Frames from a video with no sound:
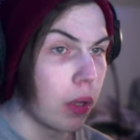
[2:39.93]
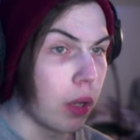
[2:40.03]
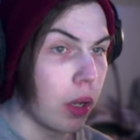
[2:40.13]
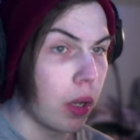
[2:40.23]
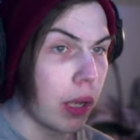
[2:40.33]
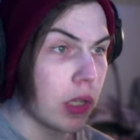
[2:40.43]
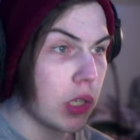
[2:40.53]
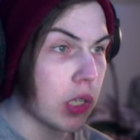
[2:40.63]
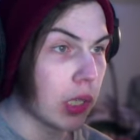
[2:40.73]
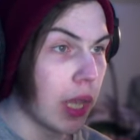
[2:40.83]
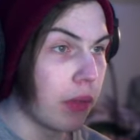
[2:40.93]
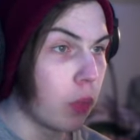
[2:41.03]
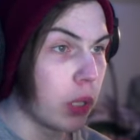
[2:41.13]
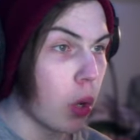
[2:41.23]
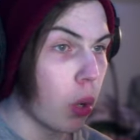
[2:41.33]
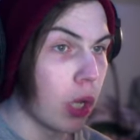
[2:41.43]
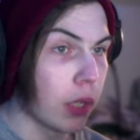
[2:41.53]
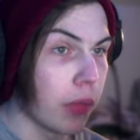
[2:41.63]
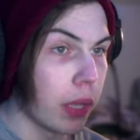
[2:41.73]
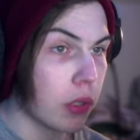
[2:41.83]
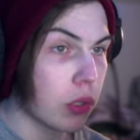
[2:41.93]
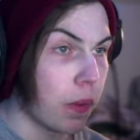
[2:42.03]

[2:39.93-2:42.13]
and season 11, we know all of this,